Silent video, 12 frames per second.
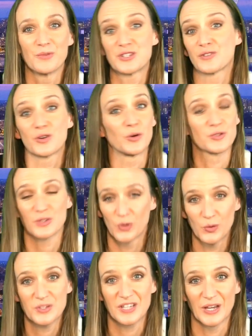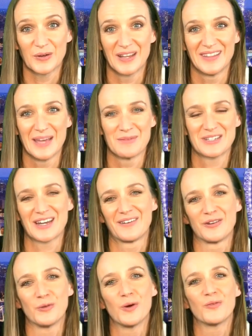which of course also in their
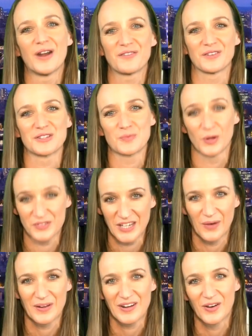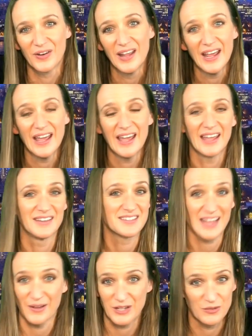material will reference what's going on in
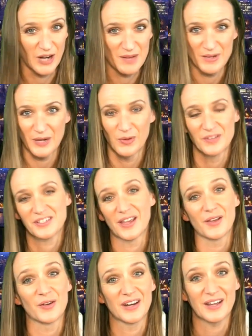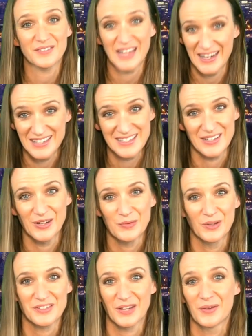Saudi Arabia, what's going on in
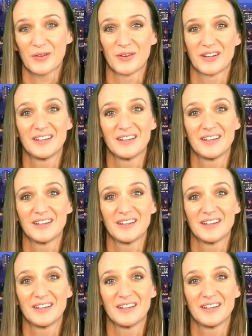Afghanistan, what's going on